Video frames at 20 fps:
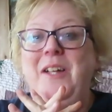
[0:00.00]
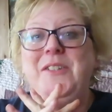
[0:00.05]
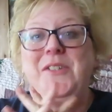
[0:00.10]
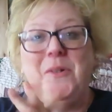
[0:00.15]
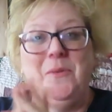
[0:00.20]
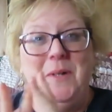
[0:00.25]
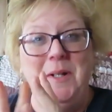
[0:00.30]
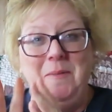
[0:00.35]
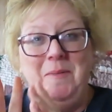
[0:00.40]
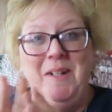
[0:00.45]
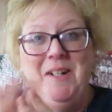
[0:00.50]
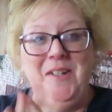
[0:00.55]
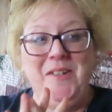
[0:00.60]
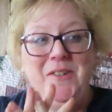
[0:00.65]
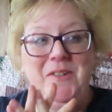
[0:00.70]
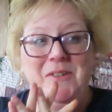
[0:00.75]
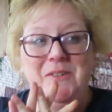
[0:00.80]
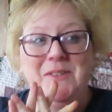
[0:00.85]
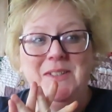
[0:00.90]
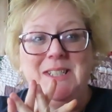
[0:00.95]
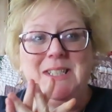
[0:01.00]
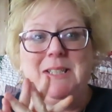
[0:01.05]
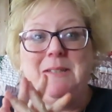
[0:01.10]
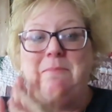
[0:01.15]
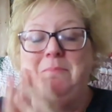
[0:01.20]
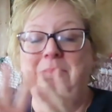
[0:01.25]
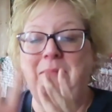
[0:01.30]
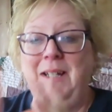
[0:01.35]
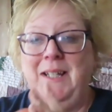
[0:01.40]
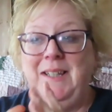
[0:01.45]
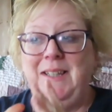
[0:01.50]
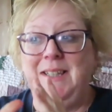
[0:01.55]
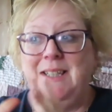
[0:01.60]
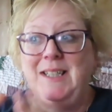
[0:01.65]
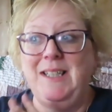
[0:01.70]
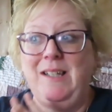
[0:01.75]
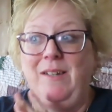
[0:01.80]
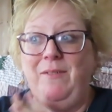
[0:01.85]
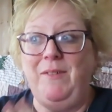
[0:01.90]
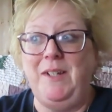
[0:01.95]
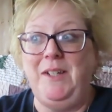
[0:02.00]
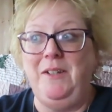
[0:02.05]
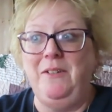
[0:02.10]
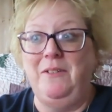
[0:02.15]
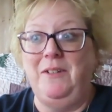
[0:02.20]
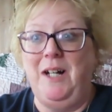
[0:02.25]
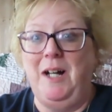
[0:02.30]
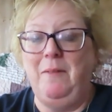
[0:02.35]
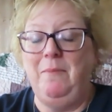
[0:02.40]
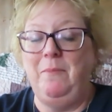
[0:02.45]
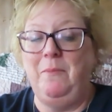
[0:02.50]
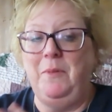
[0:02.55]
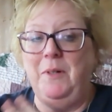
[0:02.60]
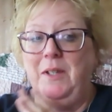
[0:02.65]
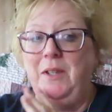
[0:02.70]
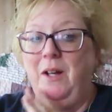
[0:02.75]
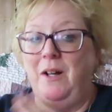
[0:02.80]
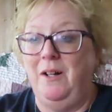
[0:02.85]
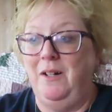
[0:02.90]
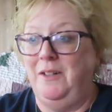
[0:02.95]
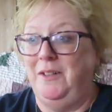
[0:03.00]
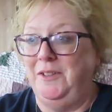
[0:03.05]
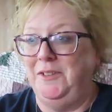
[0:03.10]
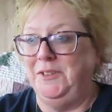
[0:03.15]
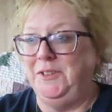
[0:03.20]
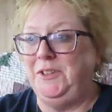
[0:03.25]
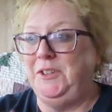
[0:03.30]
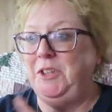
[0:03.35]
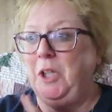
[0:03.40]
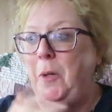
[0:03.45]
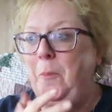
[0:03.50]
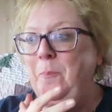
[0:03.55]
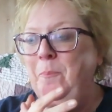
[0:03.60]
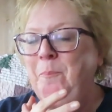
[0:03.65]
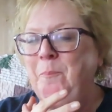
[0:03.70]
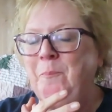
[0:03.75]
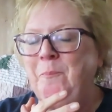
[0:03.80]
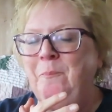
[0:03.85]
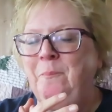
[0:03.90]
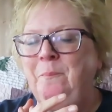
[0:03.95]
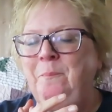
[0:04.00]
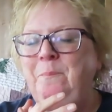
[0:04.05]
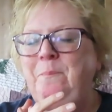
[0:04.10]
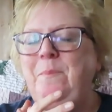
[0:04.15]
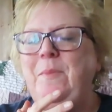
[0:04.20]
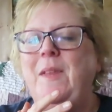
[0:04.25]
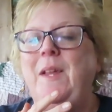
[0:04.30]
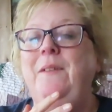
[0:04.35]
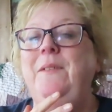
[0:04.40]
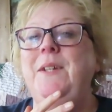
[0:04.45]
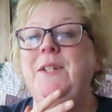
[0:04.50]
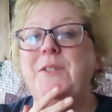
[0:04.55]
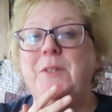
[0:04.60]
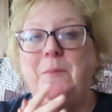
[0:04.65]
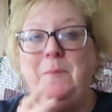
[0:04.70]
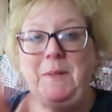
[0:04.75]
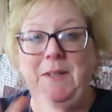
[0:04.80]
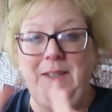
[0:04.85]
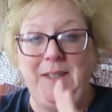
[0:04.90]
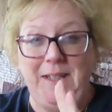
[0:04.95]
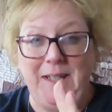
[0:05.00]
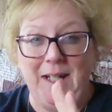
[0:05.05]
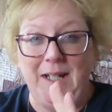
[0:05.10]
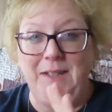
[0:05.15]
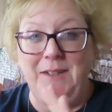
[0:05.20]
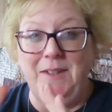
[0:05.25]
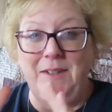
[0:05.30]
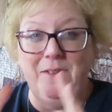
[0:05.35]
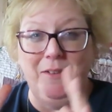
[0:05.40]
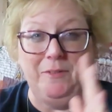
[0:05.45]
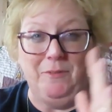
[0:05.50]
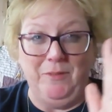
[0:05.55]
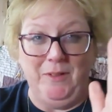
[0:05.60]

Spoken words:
So what I'm going to do is split this video up with hauls. So this will be the end of the